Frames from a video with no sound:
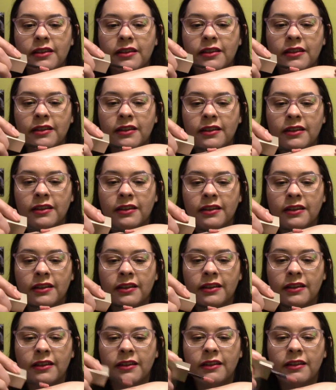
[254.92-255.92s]

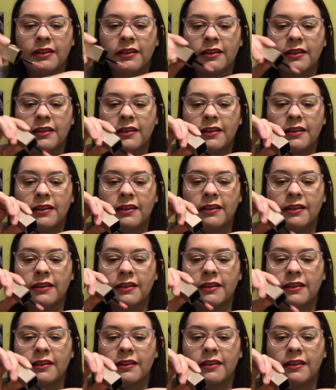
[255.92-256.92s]

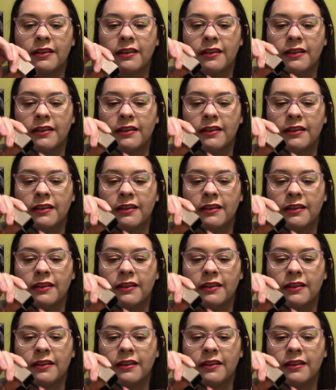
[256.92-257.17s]
(silence)